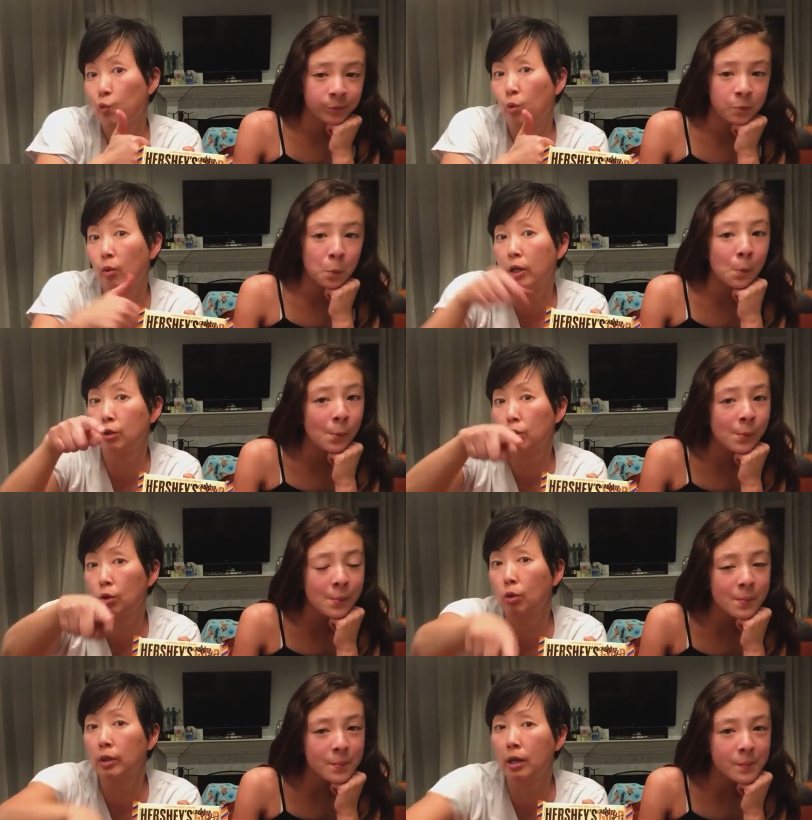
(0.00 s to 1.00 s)
Speaker 1: we will enter
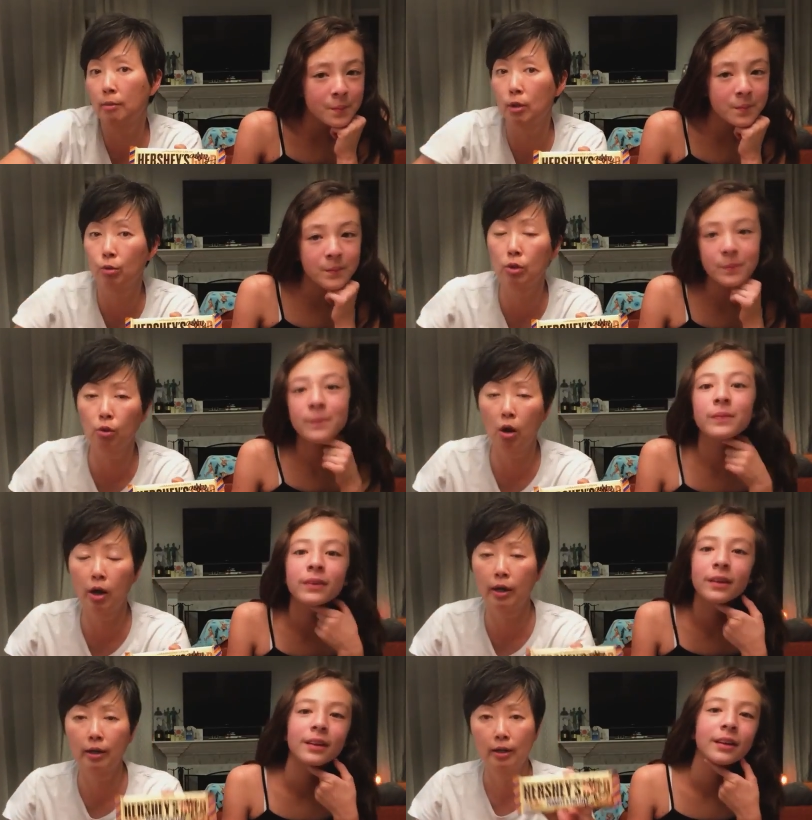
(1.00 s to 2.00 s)
your name into a
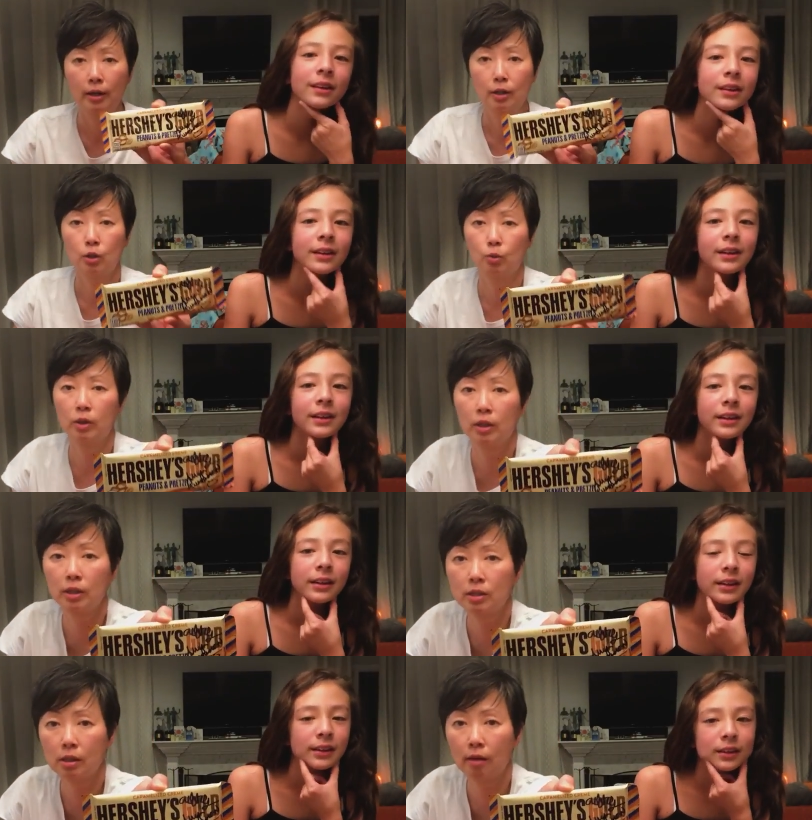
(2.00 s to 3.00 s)
drawing to win
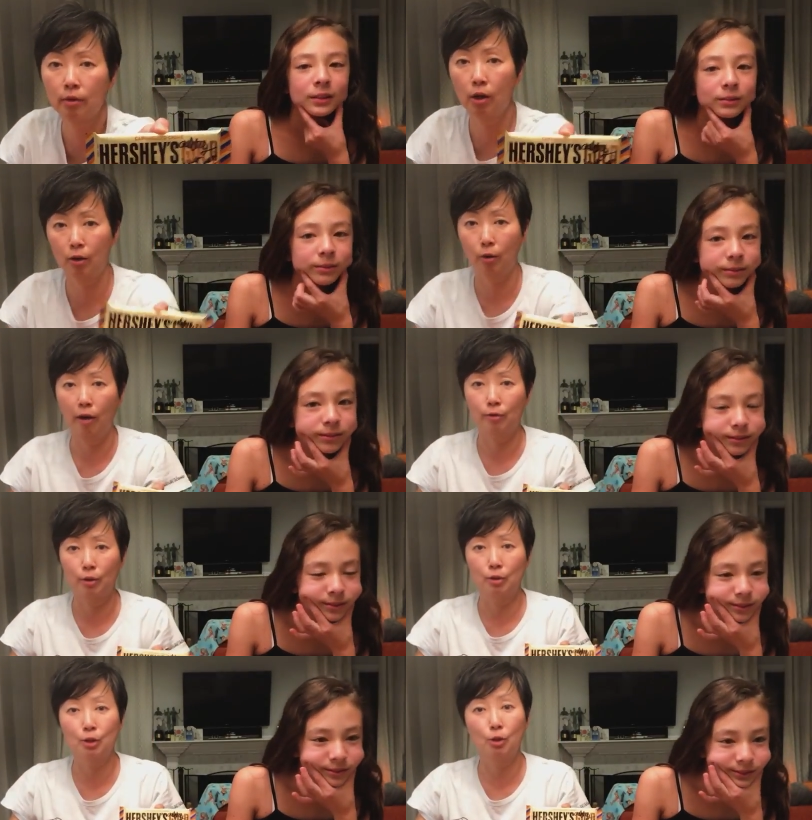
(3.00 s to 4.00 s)
this lovely autographed
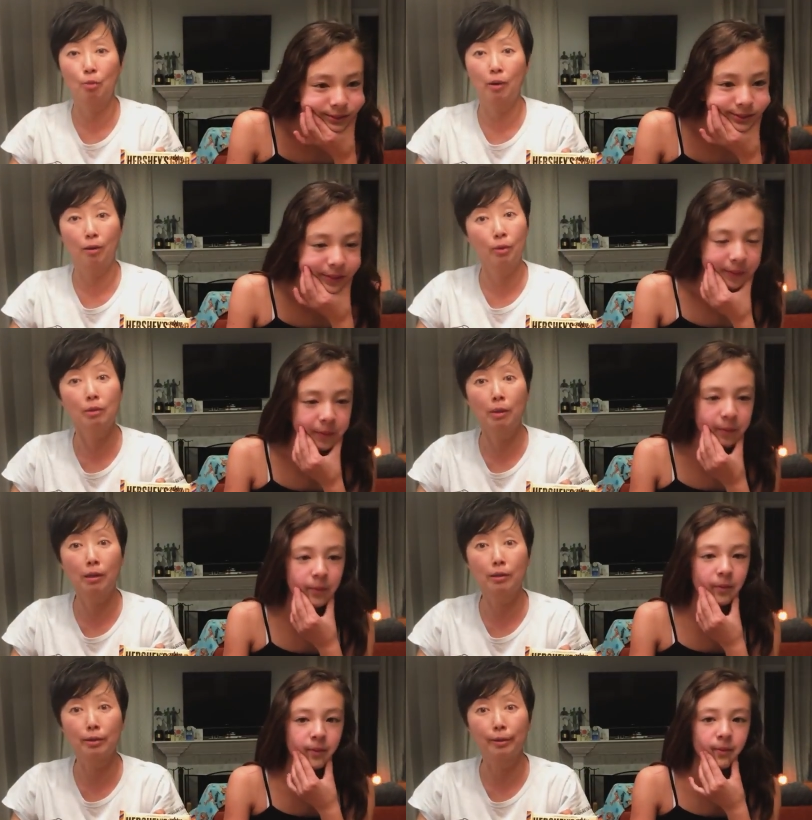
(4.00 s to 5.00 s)
Hershey's Gold bar. We're gonna
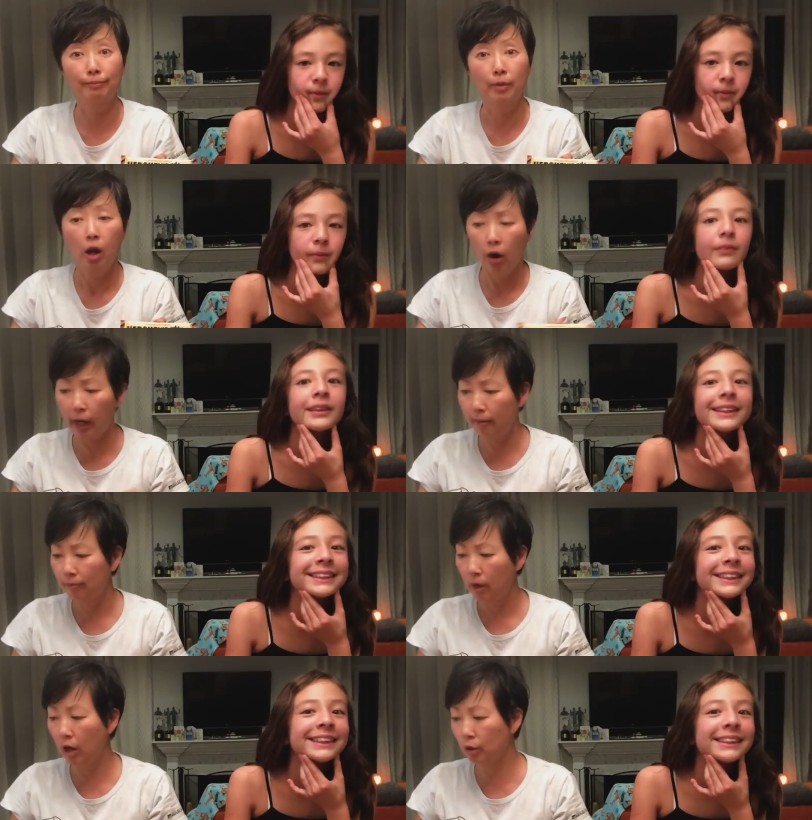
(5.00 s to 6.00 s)
mail it to you.
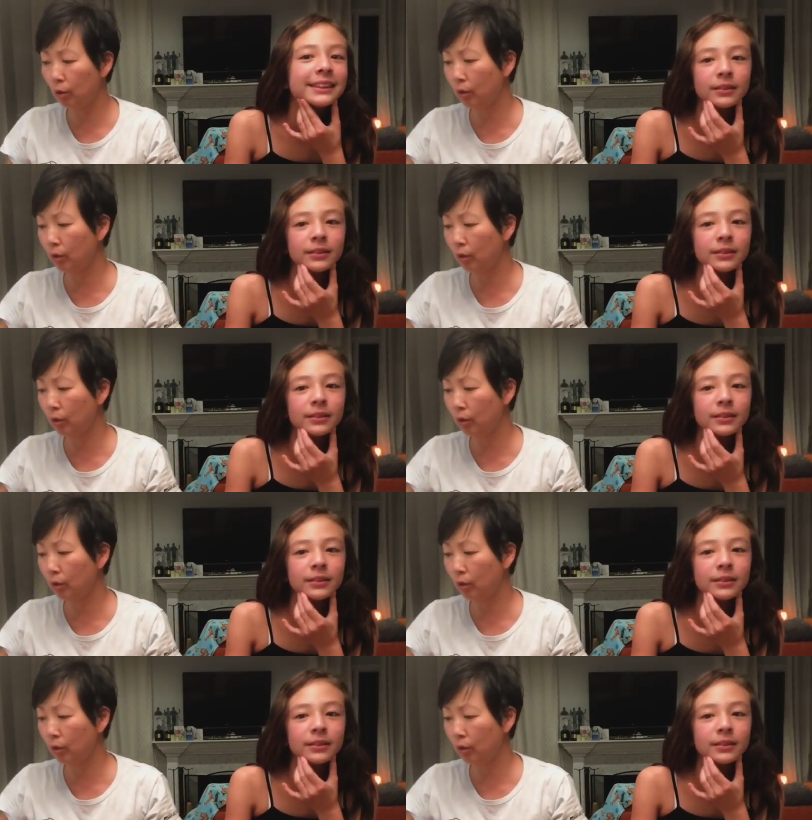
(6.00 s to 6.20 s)
Okay, on to the